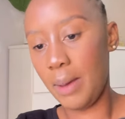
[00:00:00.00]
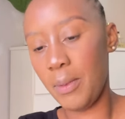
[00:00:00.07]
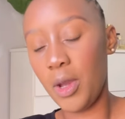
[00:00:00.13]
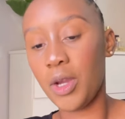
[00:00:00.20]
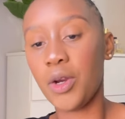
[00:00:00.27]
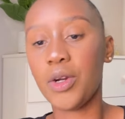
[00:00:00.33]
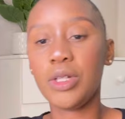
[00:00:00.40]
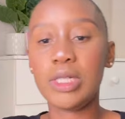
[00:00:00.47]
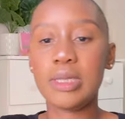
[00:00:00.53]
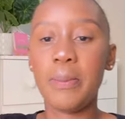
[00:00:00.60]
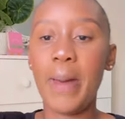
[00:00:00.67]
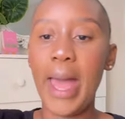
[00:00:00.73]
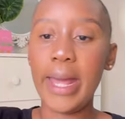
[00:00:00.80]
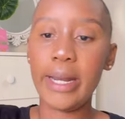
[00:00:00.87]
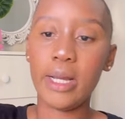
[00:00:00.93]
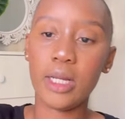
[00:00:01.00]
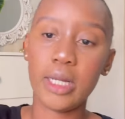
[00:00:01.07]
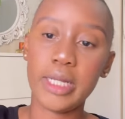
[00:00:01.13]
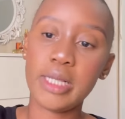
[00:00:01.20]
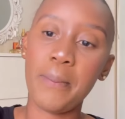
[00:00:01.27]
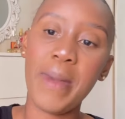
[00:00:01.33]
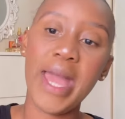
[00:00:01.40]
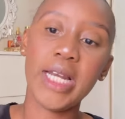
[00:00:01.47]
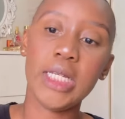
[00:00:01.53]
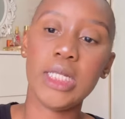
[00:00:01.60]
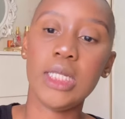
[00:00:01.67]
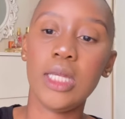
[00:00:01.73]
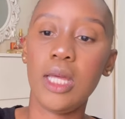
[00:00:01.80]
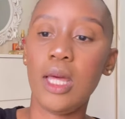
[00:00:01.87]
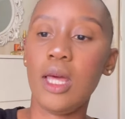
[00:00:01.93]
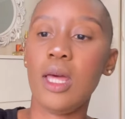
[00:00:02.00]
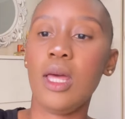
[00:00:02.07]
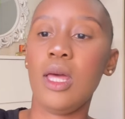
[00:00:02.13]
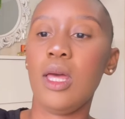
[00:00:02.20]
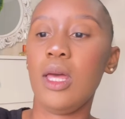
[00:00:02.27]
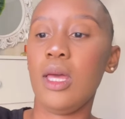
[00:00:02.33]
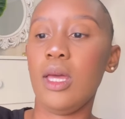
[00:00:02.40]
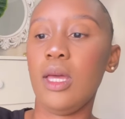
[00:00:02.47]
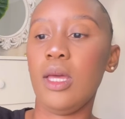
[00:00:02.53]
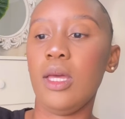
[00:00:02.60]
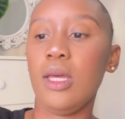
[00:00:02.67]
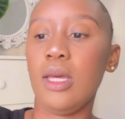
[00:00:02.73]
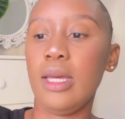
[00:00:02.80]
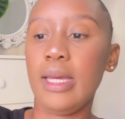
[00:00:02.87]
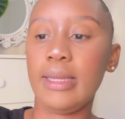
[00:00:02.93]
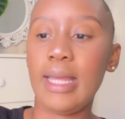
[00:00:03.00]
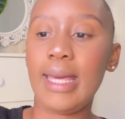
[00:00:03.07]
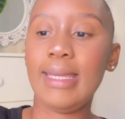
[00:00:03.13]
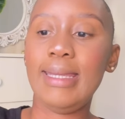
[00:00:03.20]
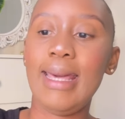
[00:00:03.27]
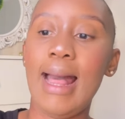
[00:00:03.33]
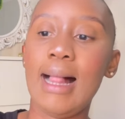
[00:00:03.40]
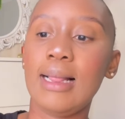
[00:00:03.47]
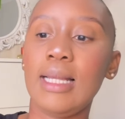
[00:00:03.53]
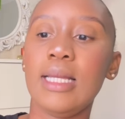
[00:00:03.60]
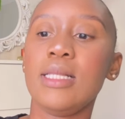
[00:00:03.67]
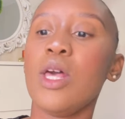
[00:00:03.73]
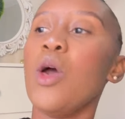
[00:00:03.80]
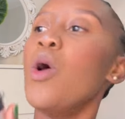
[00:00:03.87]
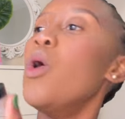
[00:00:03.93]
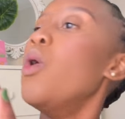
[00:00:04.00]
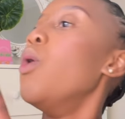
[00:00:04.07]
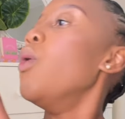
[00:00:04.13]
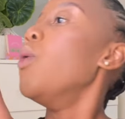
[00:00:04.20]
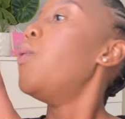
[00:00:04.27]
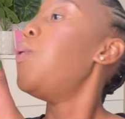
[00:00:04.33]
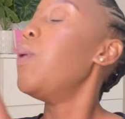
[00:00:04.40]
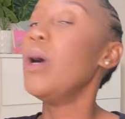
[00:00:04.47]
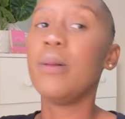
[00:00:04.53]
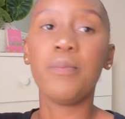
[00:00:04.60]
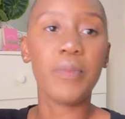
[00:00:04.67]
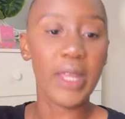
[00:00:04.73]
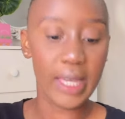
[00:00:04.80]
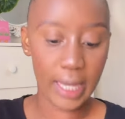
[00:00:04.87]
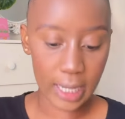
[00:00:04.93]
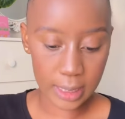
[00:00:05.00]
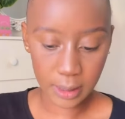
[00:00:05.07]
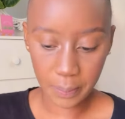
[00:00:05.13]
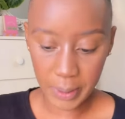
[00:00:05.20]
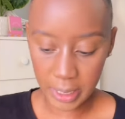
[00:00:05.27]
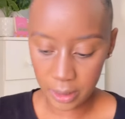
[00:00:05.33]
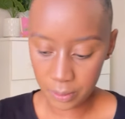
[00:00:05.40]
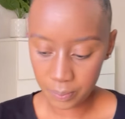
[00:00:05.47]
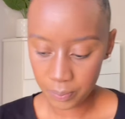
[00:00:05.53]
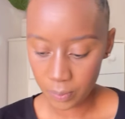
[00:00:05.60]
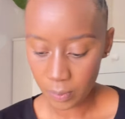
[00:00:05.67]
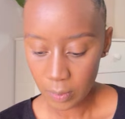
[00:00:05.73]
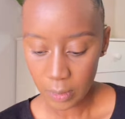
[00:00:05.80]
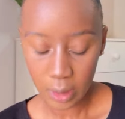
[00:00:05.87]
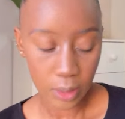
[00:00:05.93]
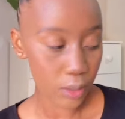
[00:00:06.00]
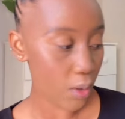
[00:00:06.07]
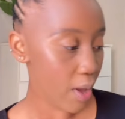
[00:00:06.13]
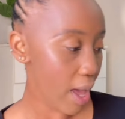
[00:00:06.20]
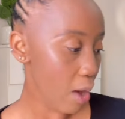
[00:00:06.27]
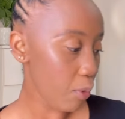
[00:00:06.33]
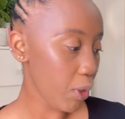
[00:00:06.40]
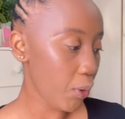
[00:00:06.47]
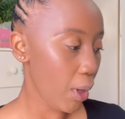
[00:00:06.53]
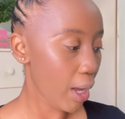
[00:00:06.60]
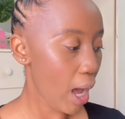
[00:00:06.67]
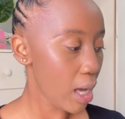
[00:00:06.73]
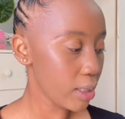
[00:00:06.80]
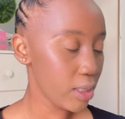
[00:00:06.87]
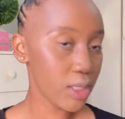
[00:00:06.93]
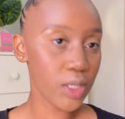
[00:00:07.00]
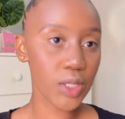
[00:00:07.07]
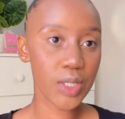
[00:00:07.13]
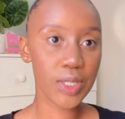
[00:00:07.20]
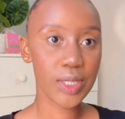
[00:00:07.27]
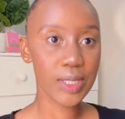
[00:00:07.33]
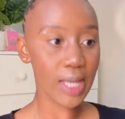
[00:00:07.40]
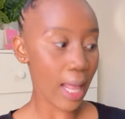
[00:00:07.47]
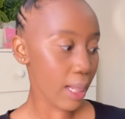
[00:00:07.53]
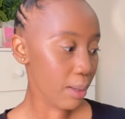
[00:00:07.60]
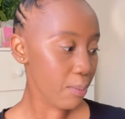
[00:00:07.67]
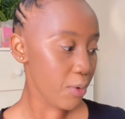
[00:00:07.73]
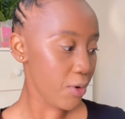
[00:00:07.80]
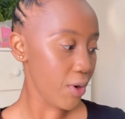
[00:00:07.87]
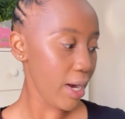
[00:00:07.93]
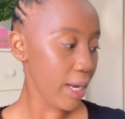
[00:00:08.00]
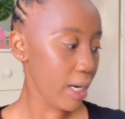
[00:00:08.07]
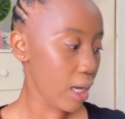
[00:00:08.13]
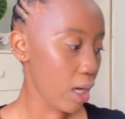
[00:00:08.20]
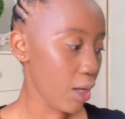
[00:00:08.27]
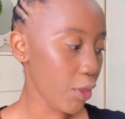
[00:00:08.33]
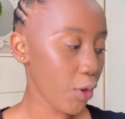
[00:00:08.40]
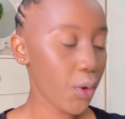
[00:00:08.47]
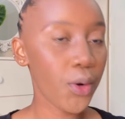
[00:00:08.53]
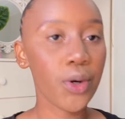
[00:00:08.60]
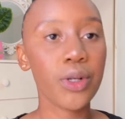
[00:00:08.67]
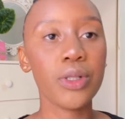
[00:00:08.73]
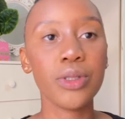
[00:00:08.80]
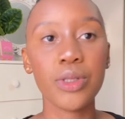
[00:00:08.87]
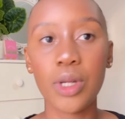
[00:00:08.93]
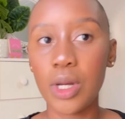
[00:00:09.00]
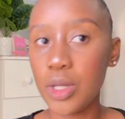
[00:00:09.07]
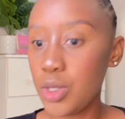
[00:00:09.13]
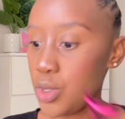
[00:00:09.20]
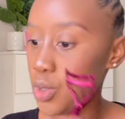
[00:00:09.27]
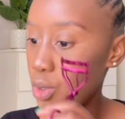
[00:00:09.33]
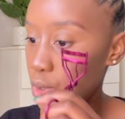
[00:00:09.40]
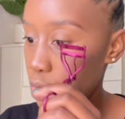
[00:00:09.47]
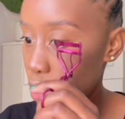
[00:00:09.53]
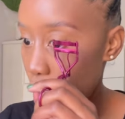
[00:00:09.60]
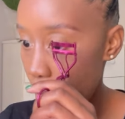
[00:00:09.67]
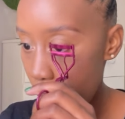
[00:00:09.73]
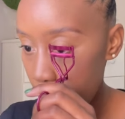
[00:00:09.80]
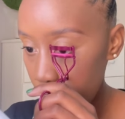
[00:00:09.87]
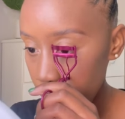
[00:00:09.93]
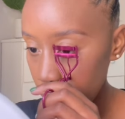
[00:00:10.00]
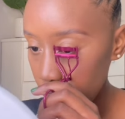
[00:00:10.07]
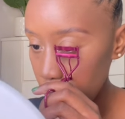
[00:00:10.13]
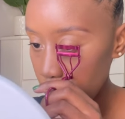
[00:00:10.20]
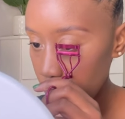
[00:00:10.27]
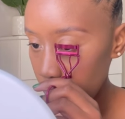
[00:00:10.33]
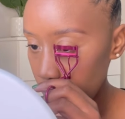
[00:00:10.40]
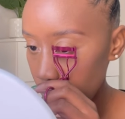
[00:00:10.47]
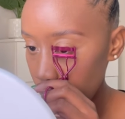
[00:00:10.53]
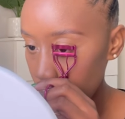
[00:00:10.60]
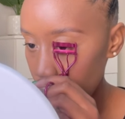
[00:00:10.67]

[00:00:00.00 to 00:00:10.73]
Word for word: a girl is a bad, is a baddie. A girl is a, a girl is a baddie. So yeah, we're going out to celebrate the girl's new job and just to